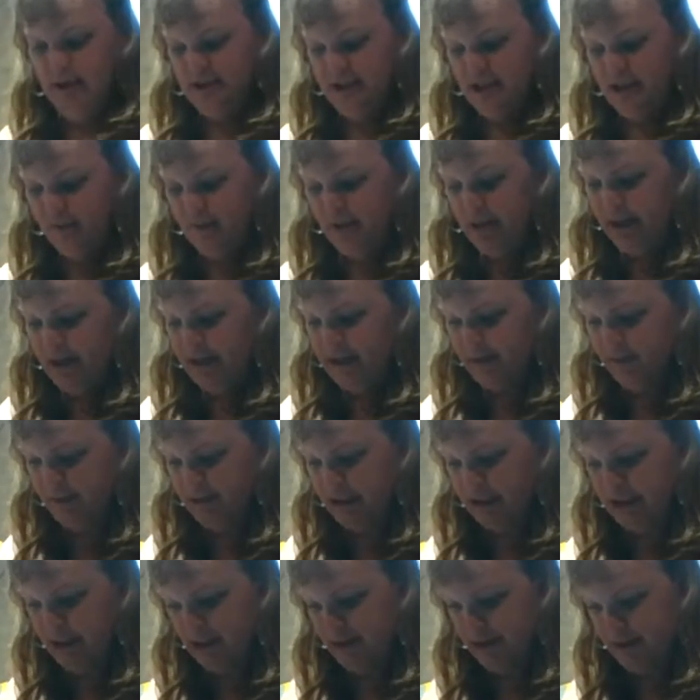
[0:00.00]
same way I did with
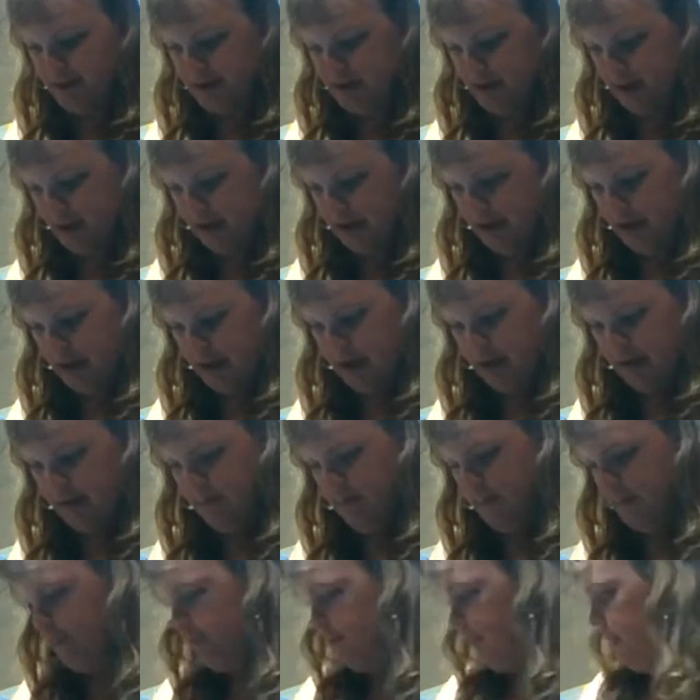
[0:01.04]
the others.
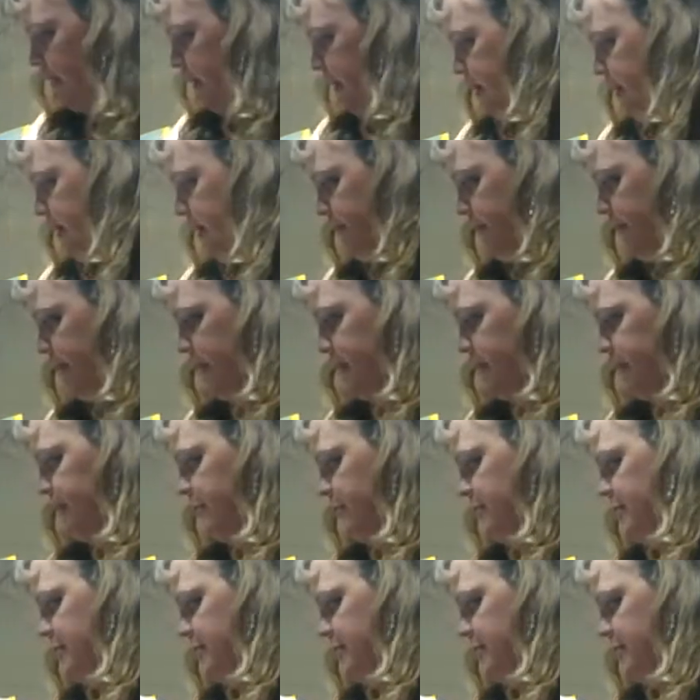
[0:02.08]
And I'm going to do the